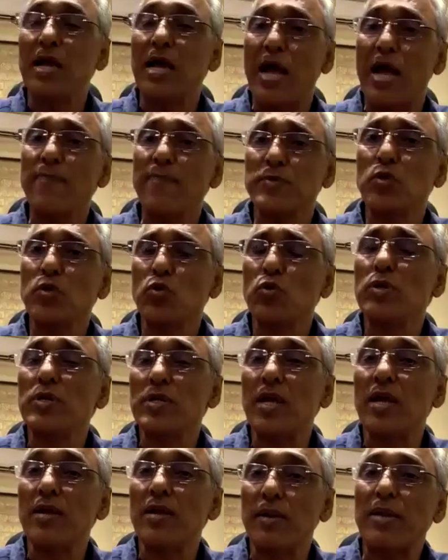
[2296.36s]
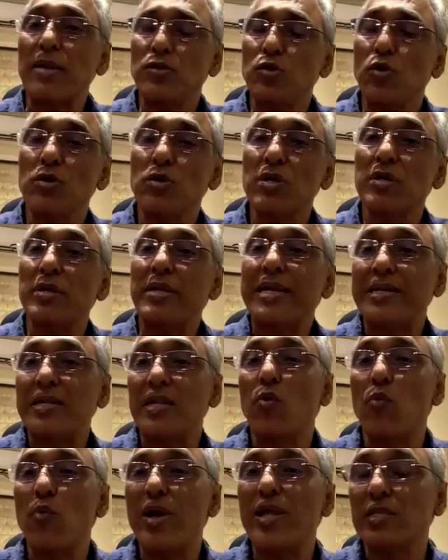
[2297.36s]
Absolutely. And you're
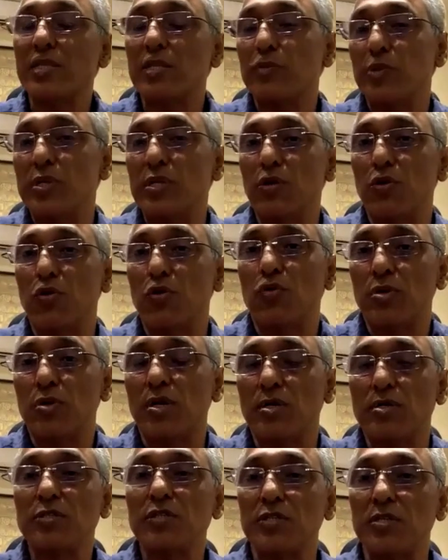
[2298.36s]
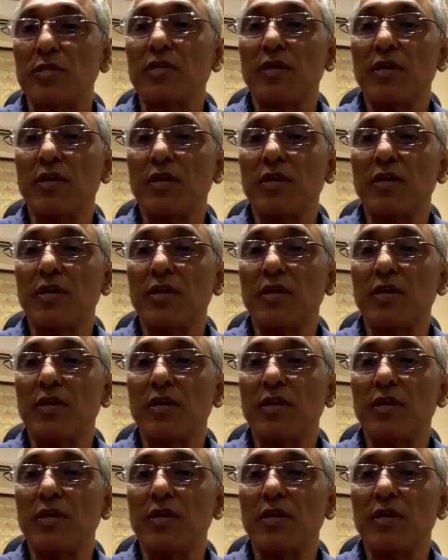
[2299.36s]
creating wealth in your own country.